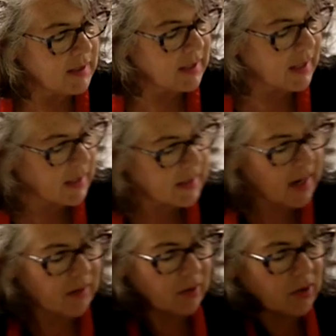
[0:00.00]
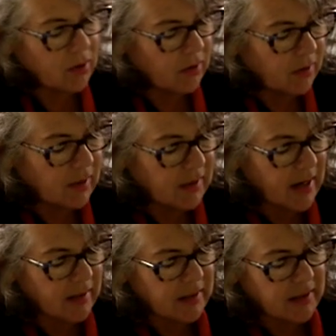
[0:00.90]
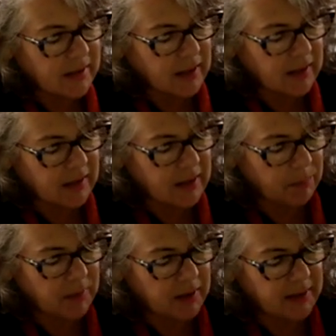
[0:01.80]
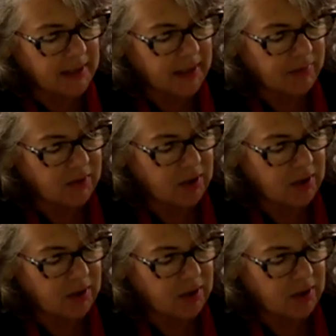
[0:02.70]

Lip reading: take it down to the next couple of leaves.